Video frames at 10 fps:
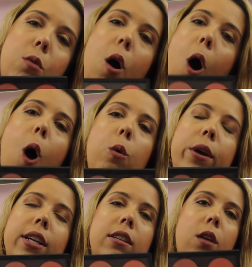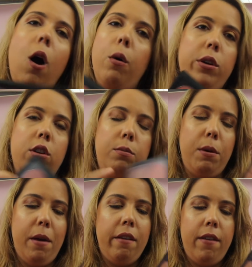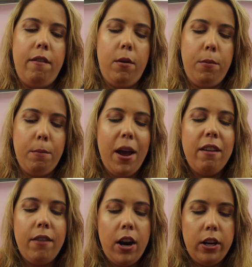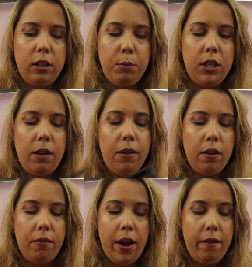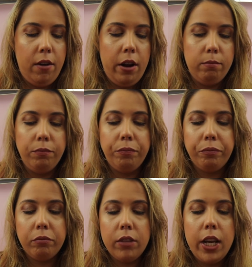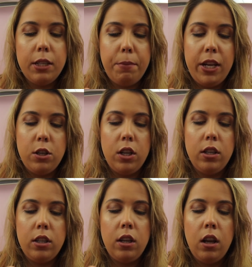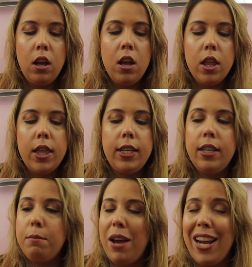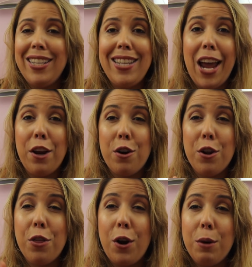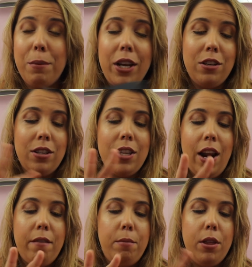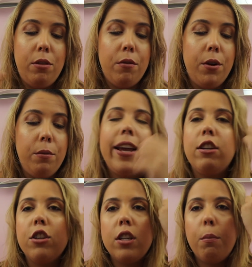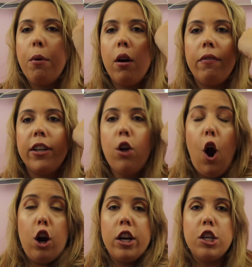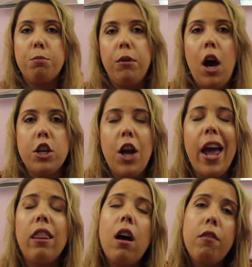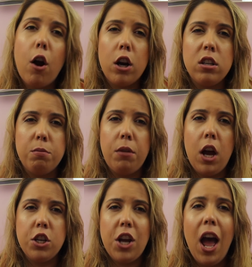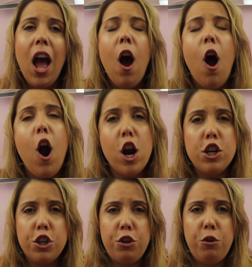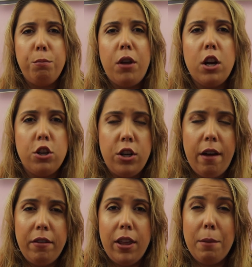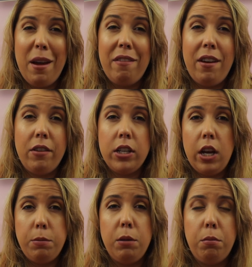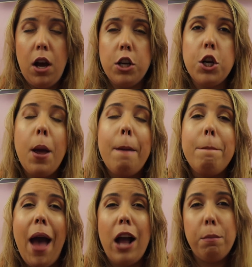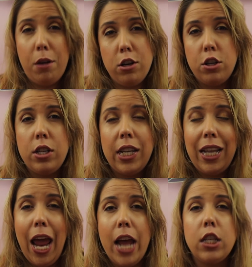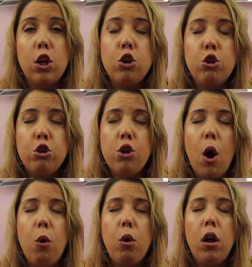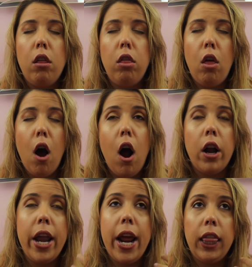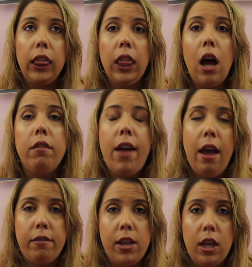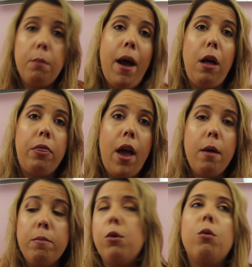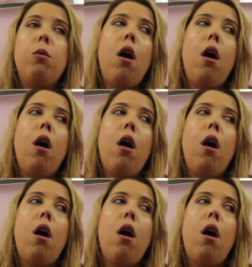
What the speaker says: will always just be my favorite, but my very specific favorite is Peaches. This is my second or third Peaches that I've been through. It's just the perfect orange blush. I love orange blush. Orange and nude blush are definitely like my favorite types of blush. MAC blushes last so long and I love everything about them. You